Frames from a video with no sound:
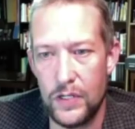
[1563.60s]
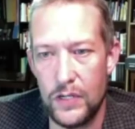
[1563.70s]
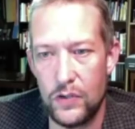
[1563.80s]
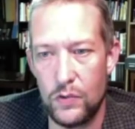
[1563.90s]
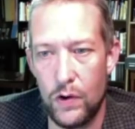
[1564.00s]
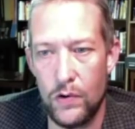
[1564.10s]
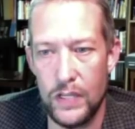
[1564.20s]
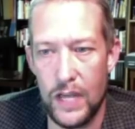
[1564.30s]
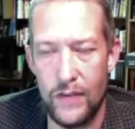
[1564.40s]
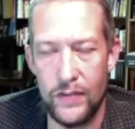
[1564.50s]
his throne in
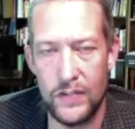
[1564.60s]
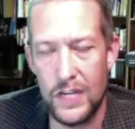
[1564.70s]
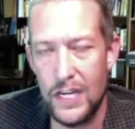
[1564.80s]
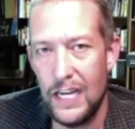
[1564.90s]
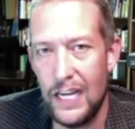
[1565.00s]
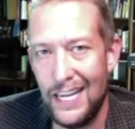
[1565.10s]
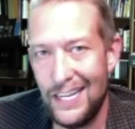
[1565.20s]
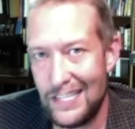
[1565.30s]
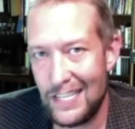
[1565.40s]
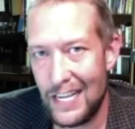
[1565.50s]
the heavens.
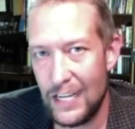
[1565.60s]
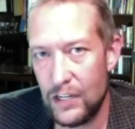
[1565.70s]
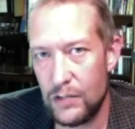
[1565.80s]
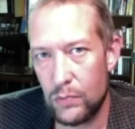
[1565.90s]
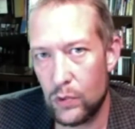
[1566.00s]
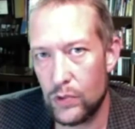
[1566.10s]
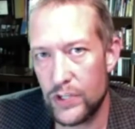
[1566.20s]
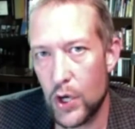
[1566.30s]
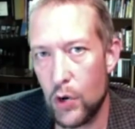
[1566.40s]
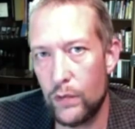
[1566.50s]
His kingdom rules
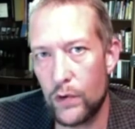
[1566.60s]
over